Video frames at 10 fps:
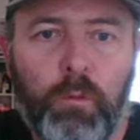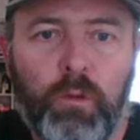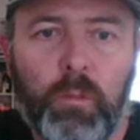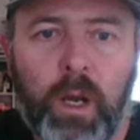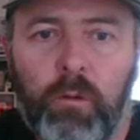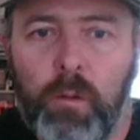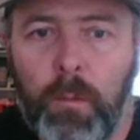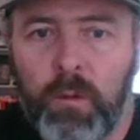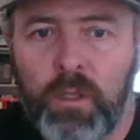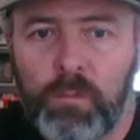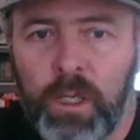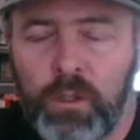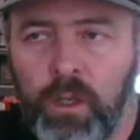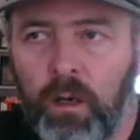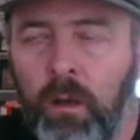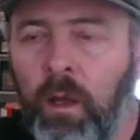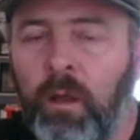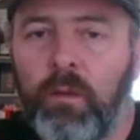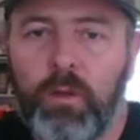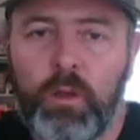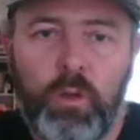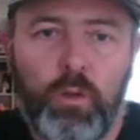some of you might remember the space shuttle,